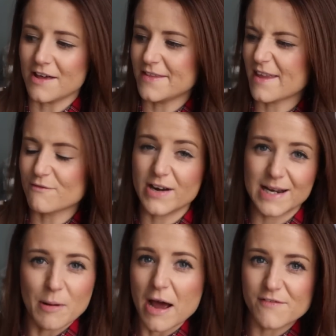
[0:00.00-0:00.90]
I think they're
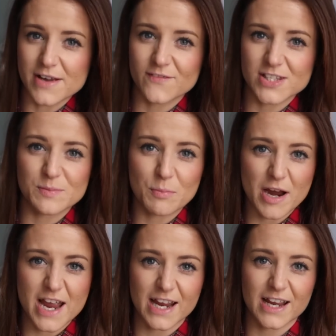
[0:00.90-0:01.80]
really perfect for
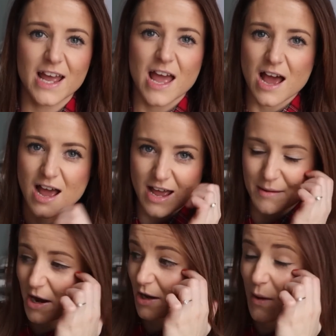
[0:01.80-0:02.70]
spring.
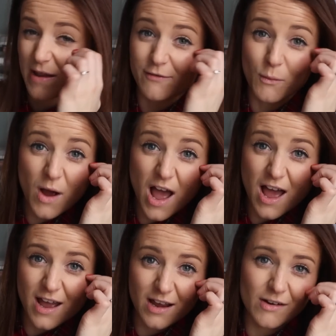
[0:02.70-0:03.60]
I can wear them for
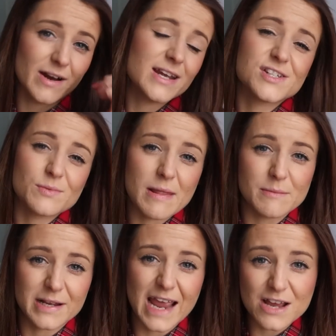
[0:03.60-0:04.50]
work, or I can just wear them
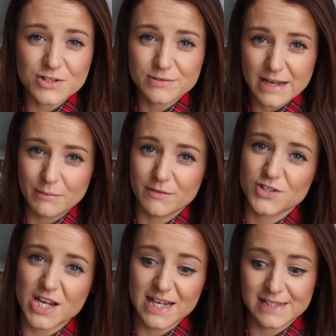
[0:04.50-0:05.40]
on a casual day with
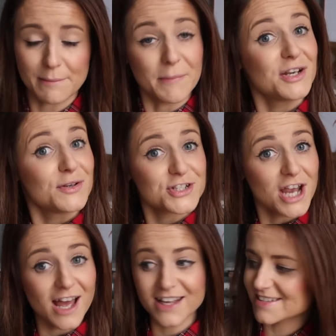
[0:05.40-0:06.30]
jeans and my new
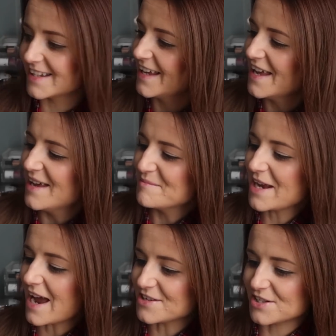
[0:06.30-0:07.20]
shirt. But
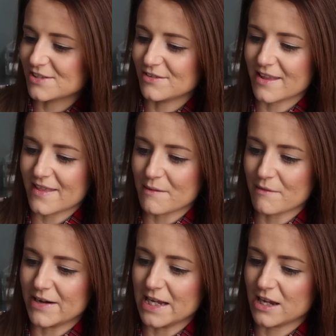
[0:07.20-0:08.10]
yeah, I just thought that they were
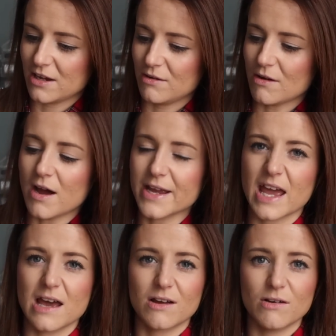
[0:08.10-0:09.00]
really cute.
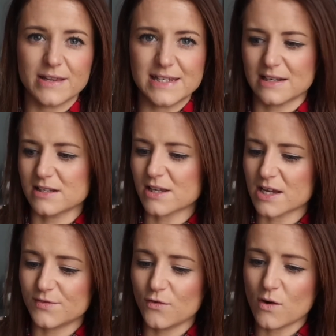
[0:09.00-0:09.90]
I got these in a
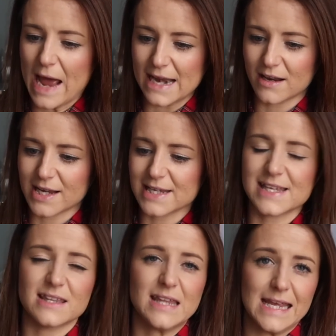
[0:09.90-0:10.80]
size 4, and like I
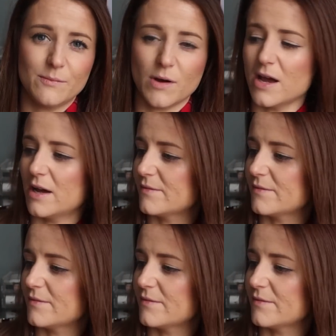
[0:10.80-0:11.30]
said, they were